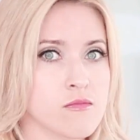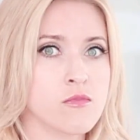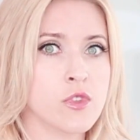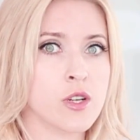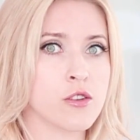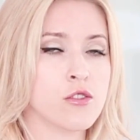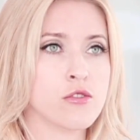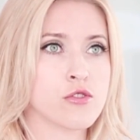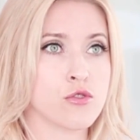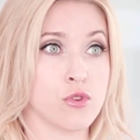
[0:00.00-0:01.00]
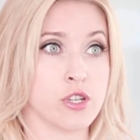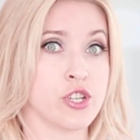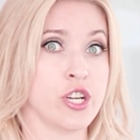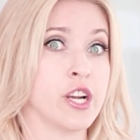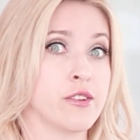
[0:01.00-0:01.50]
There are girls who are
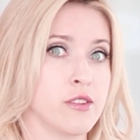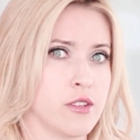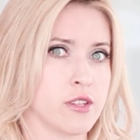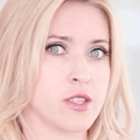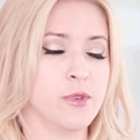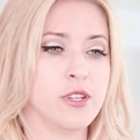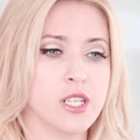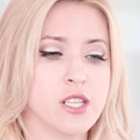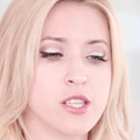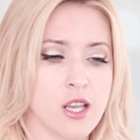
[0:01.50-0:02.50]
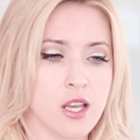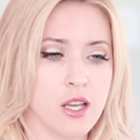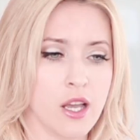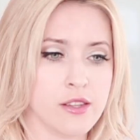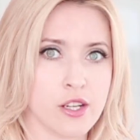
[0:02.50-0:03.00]
sharing their experience,
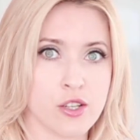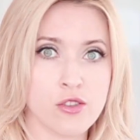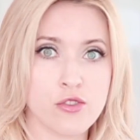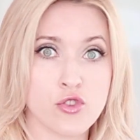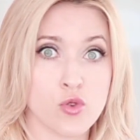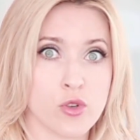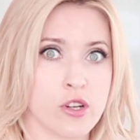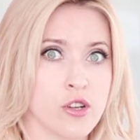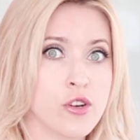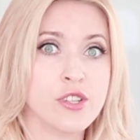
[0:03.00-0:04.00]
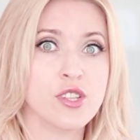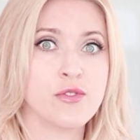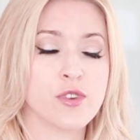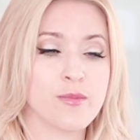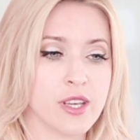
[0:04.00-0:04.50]
and there are girls who are learning
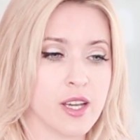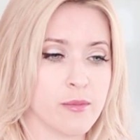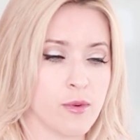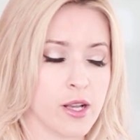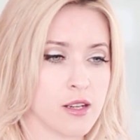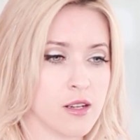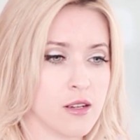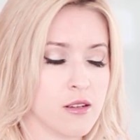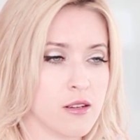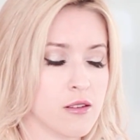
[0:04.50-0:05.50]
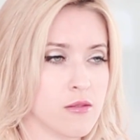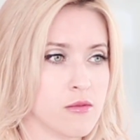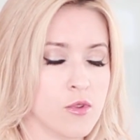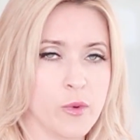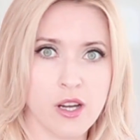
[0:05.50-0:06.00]
from them. Like,
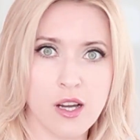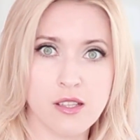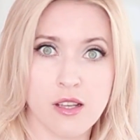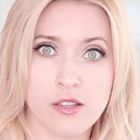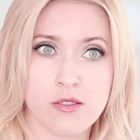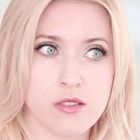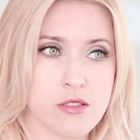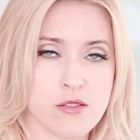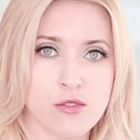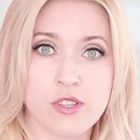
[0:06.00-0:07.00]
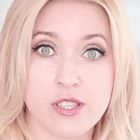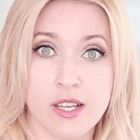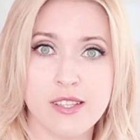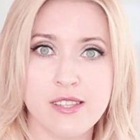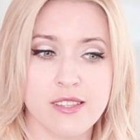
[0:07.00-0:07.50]
oh my god, that's so
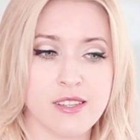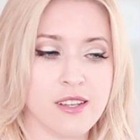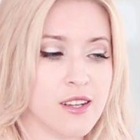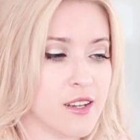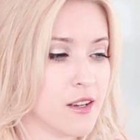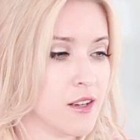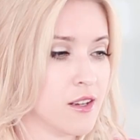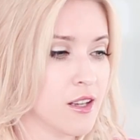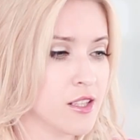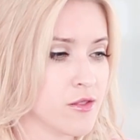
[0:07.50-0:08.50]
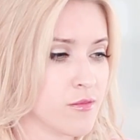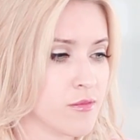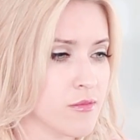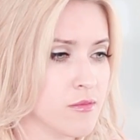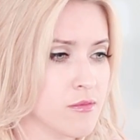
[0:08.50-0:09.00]
exciting, and
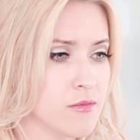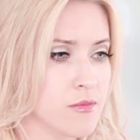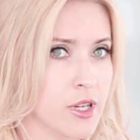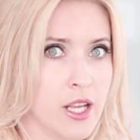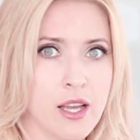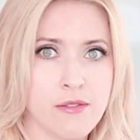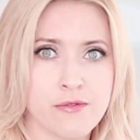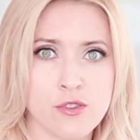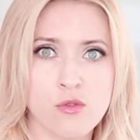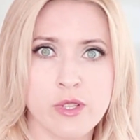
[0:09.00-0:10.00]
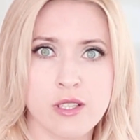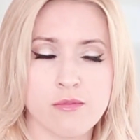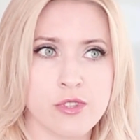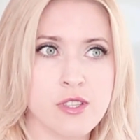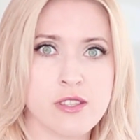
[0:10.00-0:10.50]
I have so many
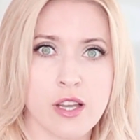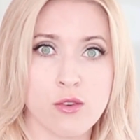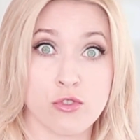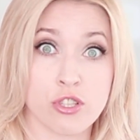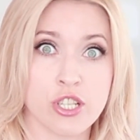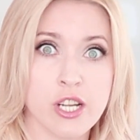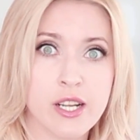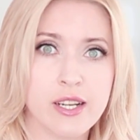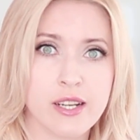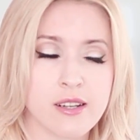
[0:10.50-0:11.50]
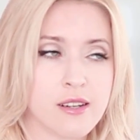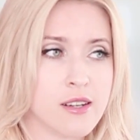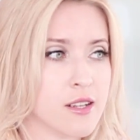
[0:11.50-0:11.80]
things I could share.